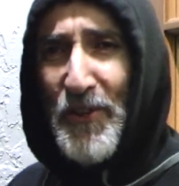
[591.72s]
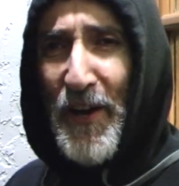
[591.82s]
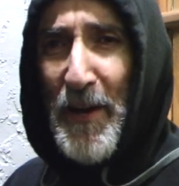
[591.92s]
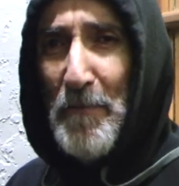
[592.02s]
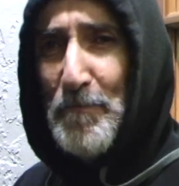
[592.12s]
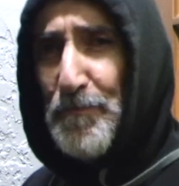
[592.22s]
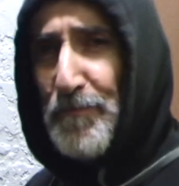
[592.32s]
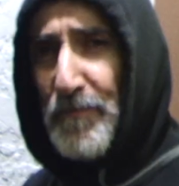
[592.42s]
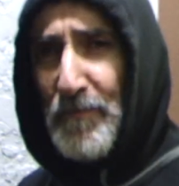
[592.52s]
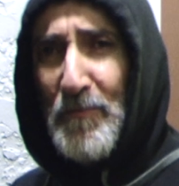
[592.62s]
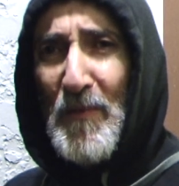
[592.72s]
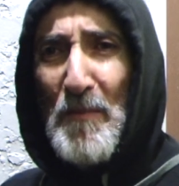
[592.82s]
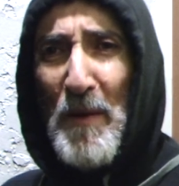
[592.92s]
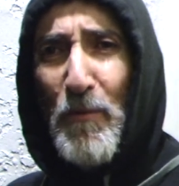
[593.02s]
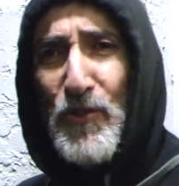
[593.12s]
Okay,
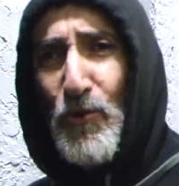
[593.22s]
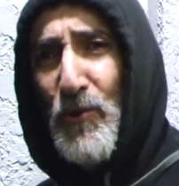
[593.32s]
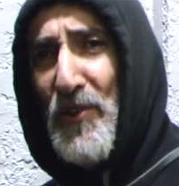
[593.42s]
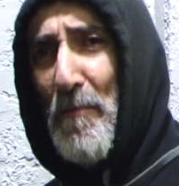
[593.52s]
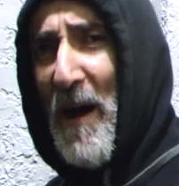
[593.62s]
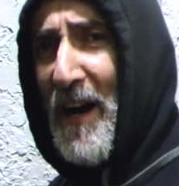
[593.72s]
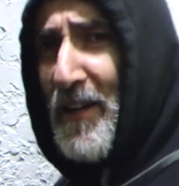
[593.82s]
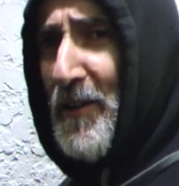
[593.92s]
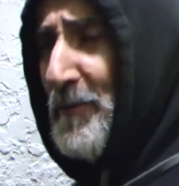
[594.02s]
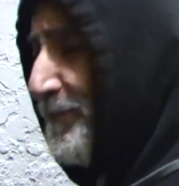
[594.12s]
we will show you the back.